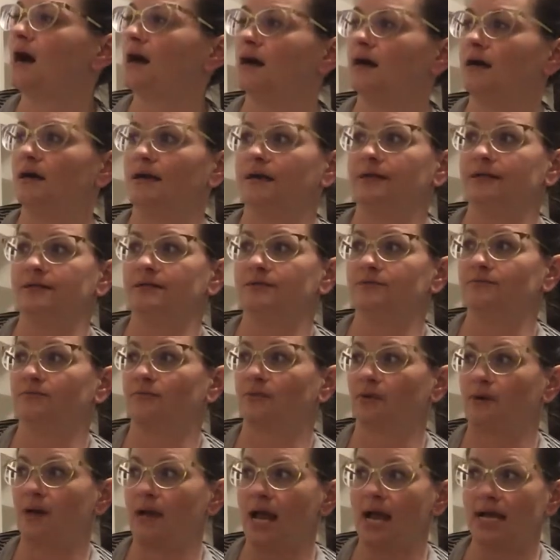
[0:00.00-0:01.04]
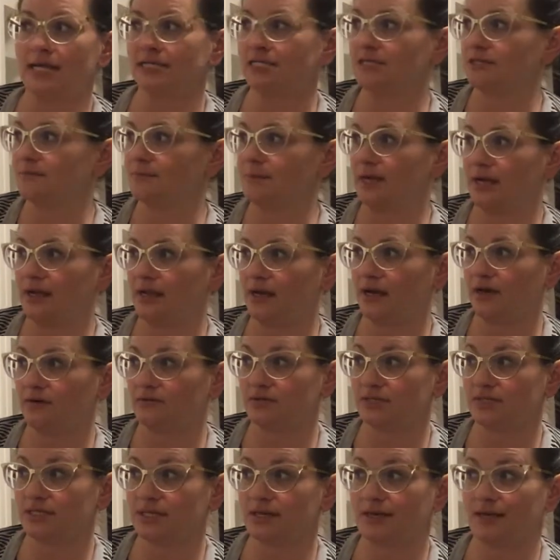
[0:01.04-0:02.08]
I ran to my
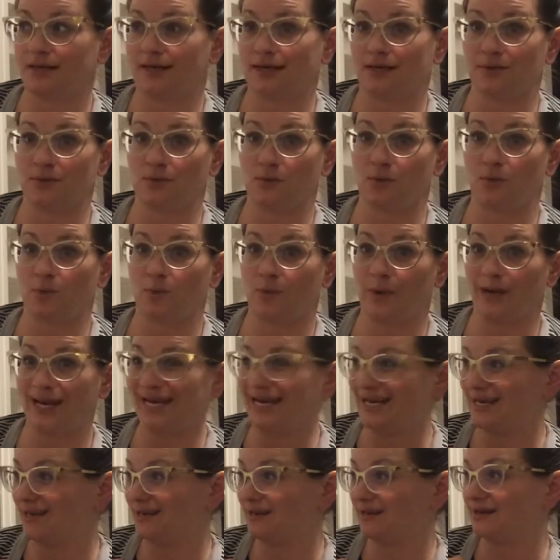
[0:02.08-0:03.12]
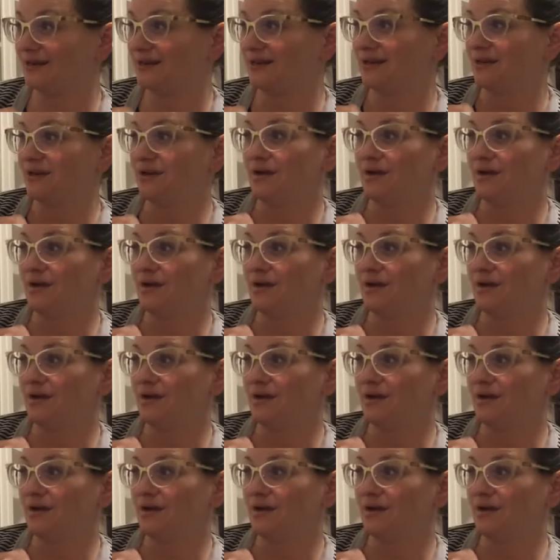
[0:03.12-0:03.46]
house and waited.